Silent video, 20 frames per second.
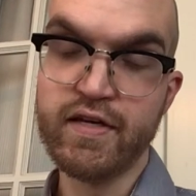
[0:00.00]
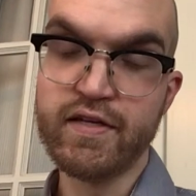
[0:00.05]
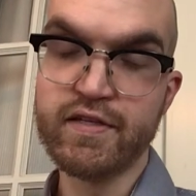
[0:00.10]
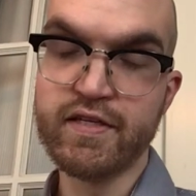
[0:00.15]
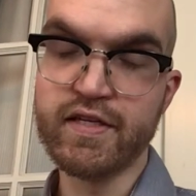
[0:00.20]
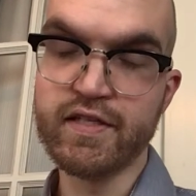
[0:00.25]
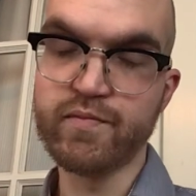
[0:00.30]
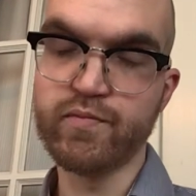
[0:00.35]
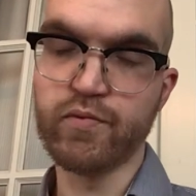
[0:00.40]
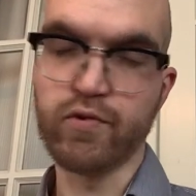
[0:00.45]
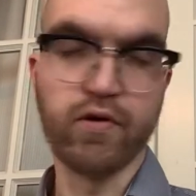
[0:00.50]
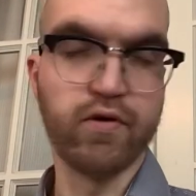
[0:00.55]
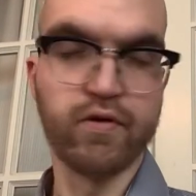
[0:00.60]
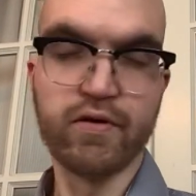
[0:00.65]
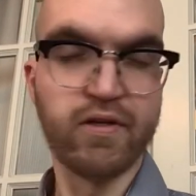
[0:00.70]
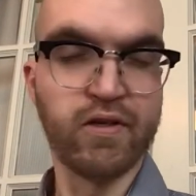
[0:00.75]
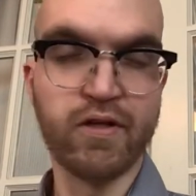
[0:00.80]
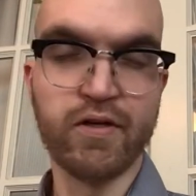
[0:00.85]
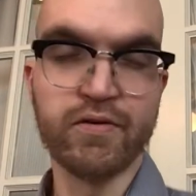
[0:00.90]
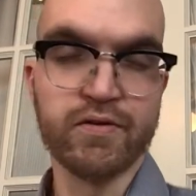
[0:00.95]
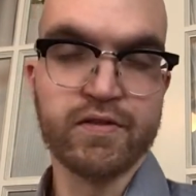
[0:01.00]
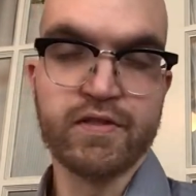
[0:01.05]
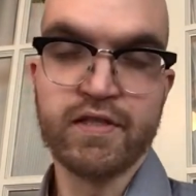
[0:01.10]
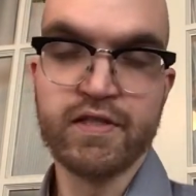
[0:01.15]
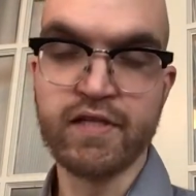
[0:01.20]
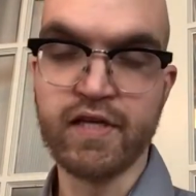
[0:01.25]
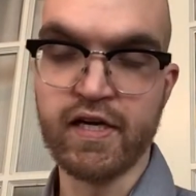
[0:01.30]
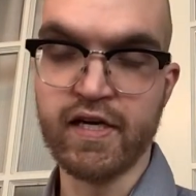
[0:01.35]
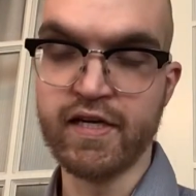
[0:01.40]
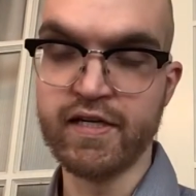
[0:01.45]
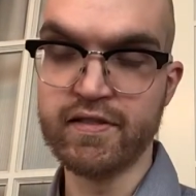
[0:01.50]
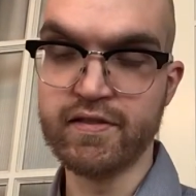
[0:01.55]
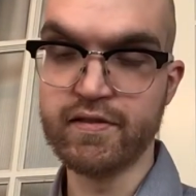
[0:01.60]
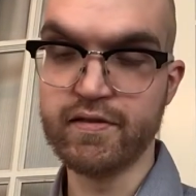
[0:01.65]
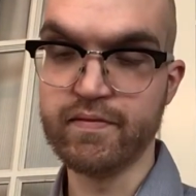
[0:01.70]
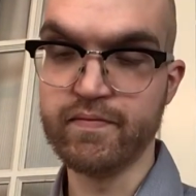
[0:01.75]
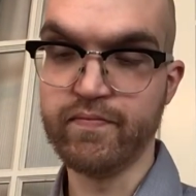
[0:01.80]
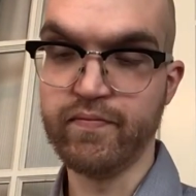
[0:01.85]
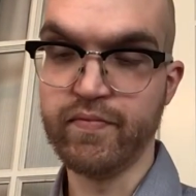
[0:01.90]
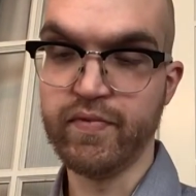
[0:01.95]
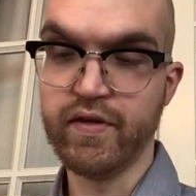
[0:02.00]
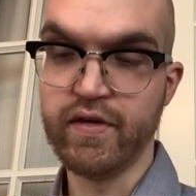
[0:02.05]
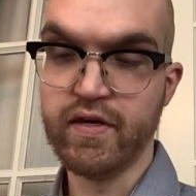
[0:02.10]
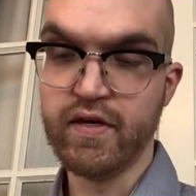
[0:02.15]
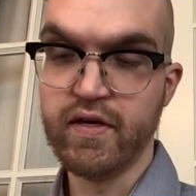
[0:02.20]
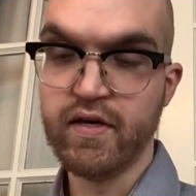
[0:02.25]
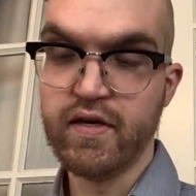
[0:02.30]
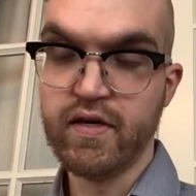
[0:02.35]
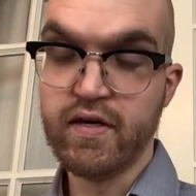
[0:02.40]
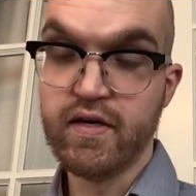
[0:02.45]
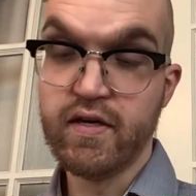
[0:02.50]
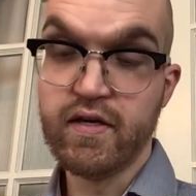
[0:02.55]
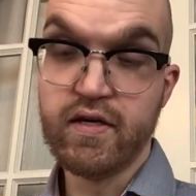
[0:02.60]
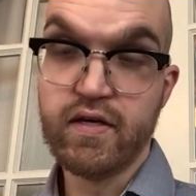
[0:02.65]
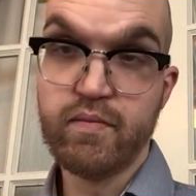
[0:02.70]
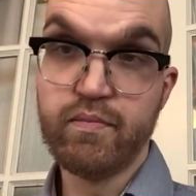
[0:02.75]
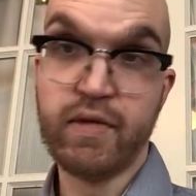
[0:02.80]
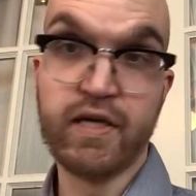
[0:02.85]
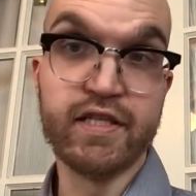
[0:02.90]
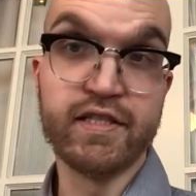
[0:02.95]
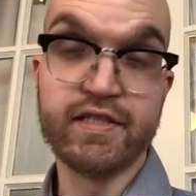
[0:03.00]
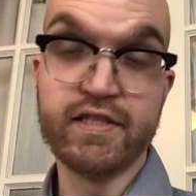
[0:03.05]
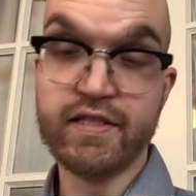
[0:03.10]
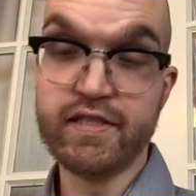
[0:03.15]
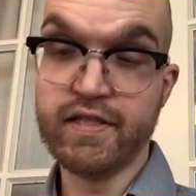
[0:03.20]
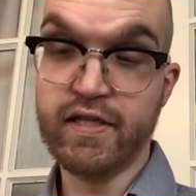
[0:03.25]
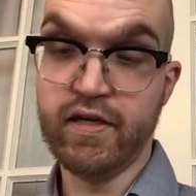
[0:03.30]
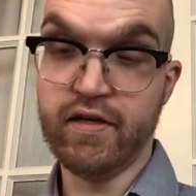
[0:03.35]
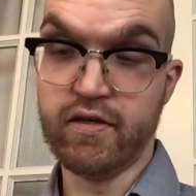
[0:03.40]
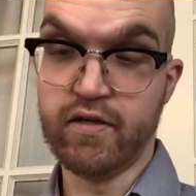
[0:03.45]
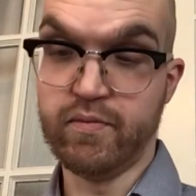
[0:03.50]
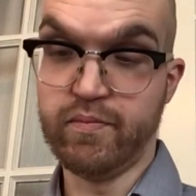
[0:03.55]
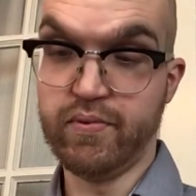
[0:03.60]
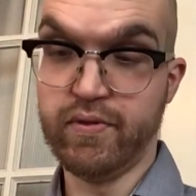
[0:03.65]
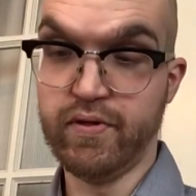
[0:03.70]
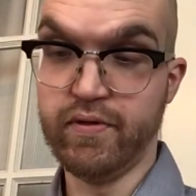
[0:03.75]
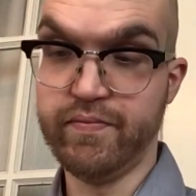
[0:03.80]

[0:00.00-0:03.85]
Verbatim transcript: Despereaux closed his eyes. But it didn't help.